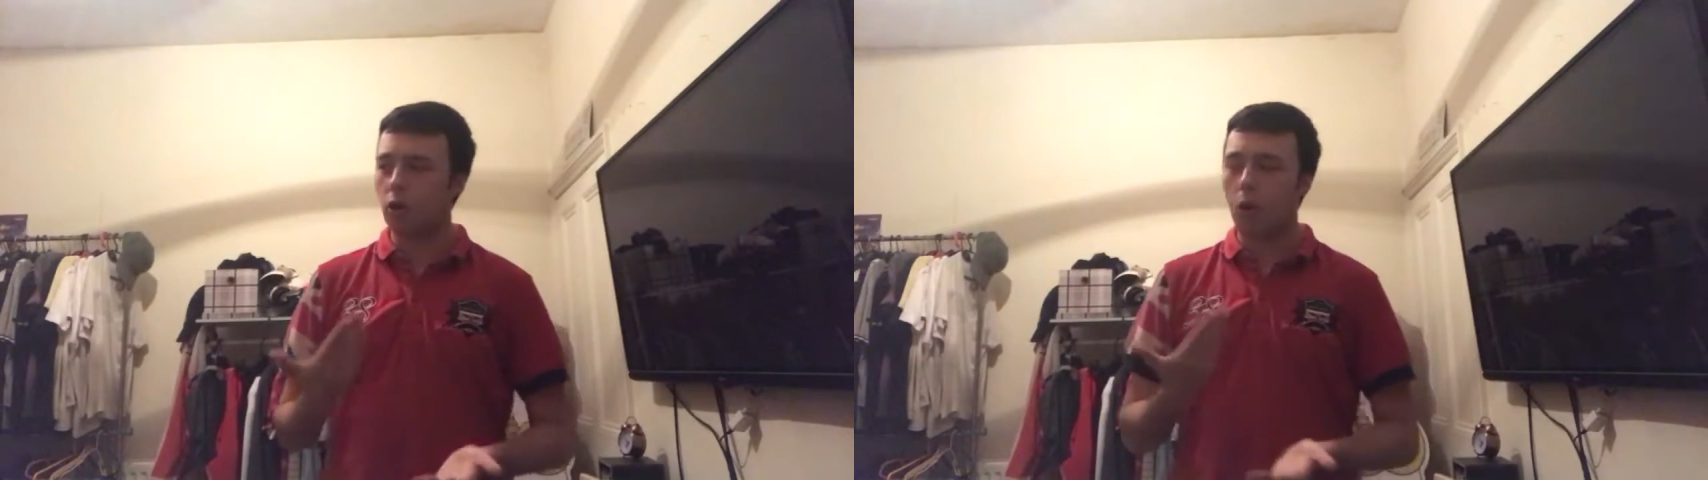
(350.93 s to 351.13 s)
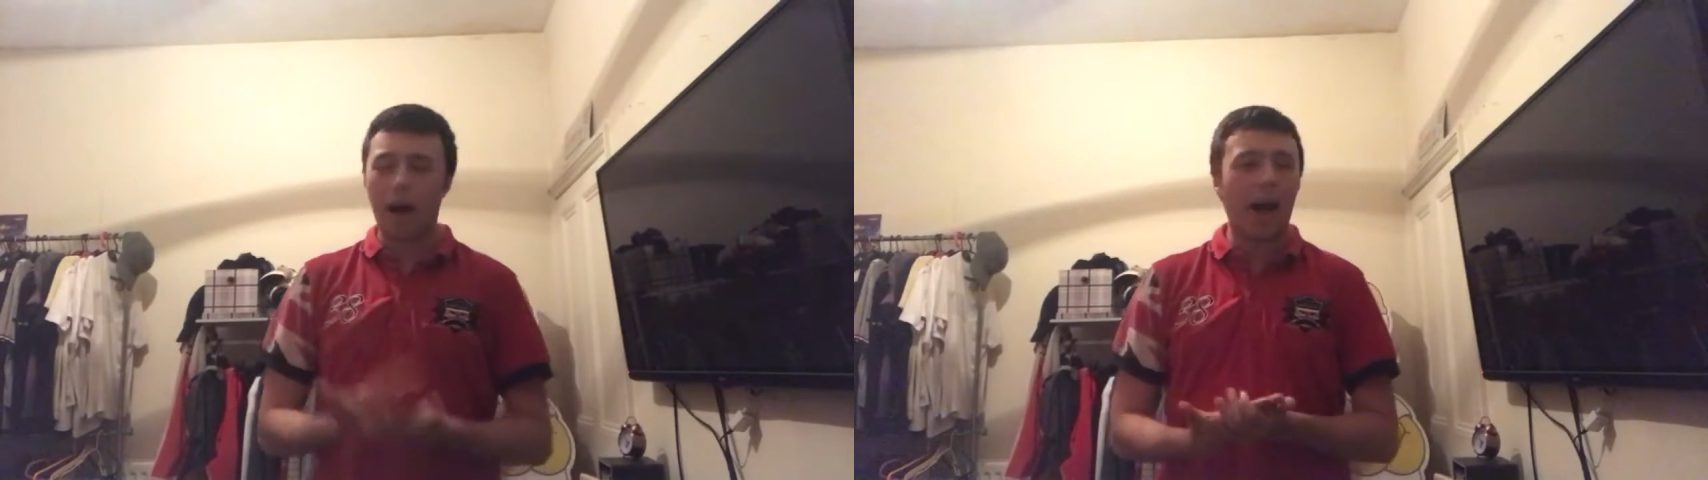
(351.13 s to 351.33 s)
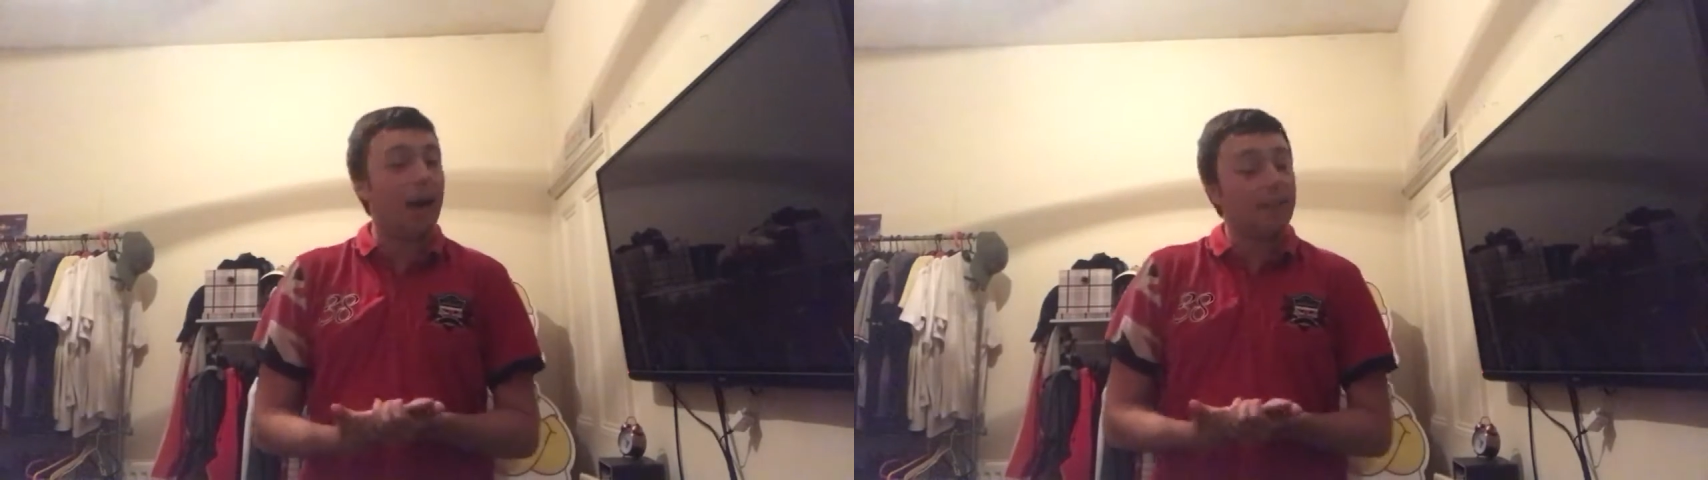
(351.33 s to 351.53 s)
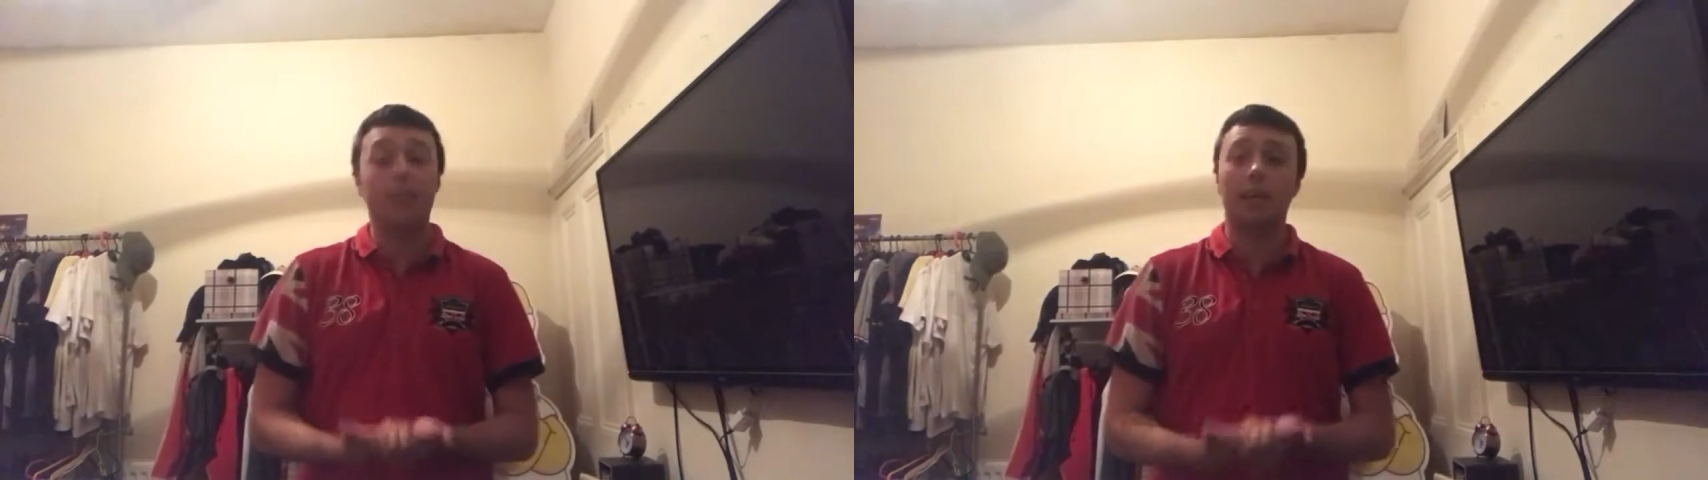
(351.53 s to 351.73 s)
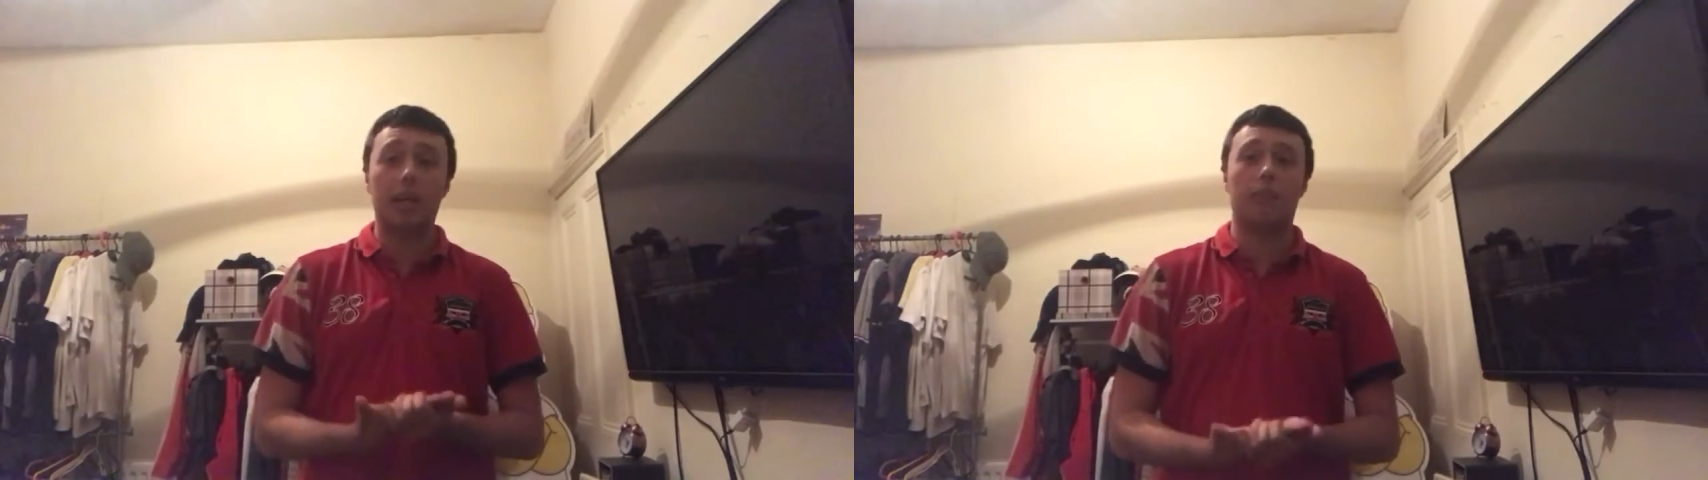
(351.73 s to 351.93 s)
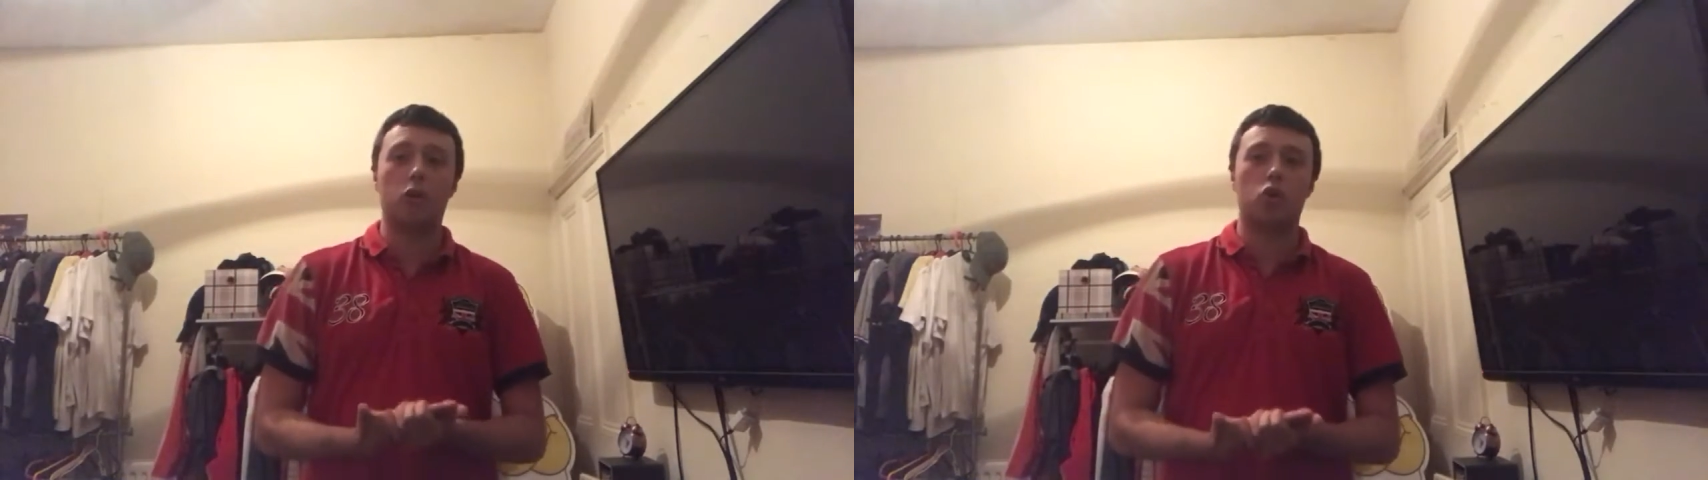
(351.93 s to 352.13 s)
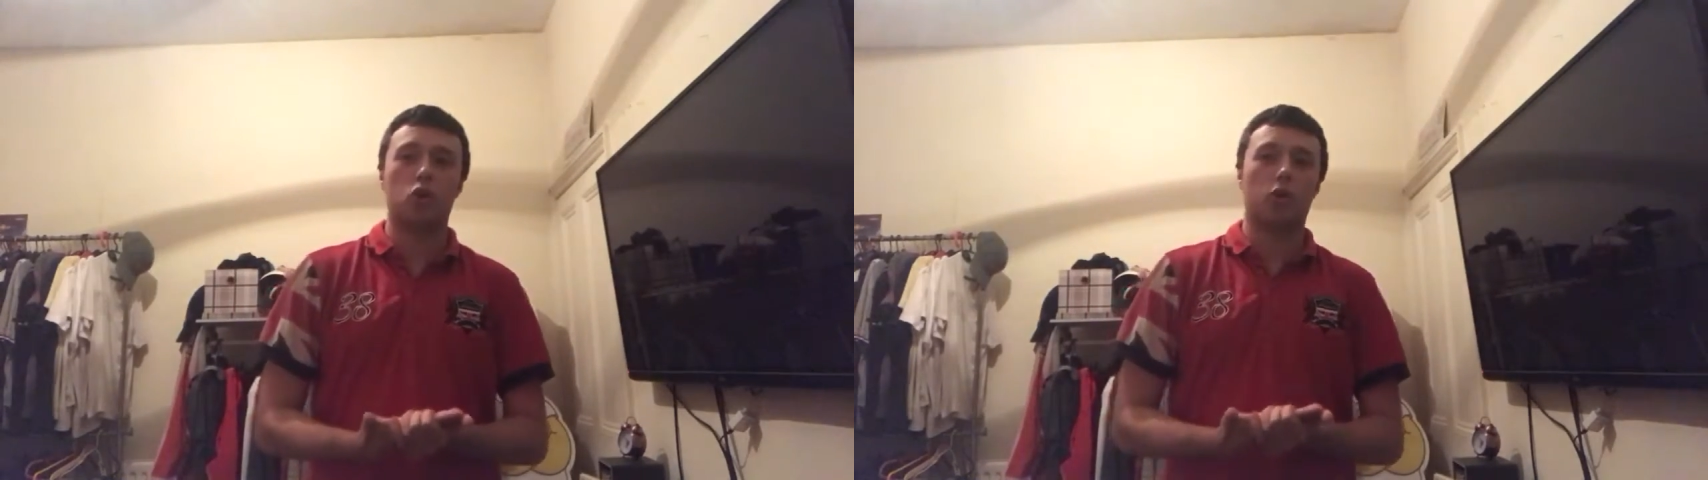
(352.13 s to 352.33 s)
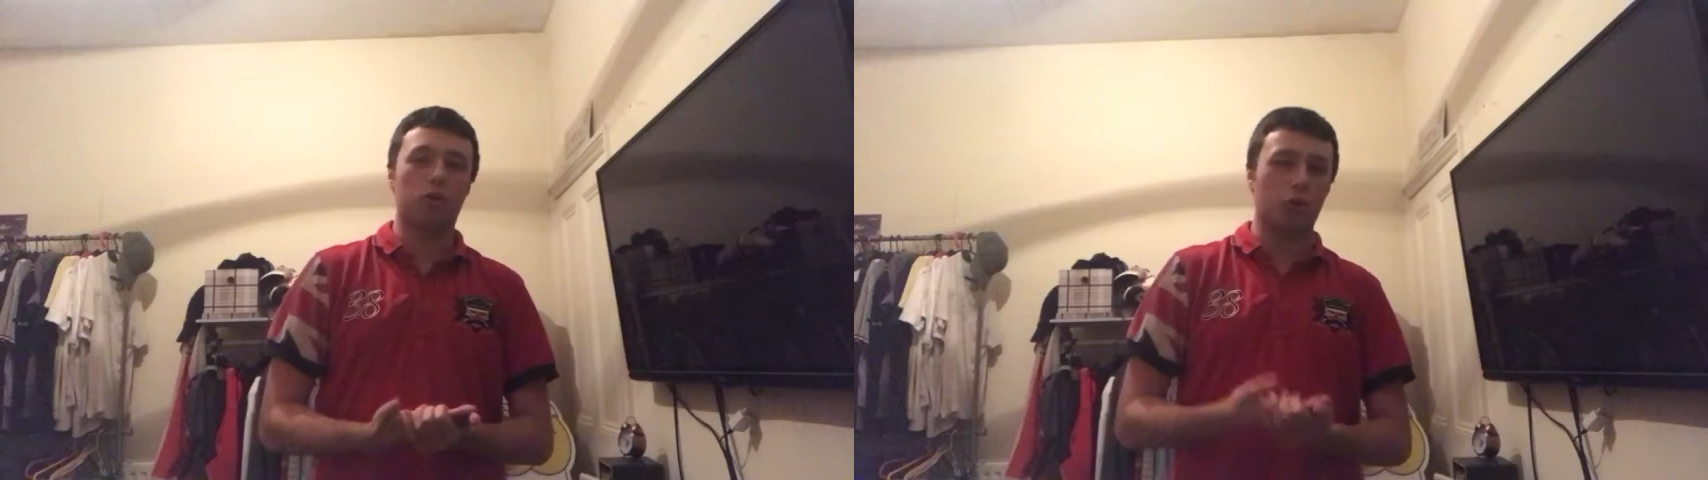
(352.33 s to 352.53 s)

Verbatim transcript: So I, I, say give it a shot.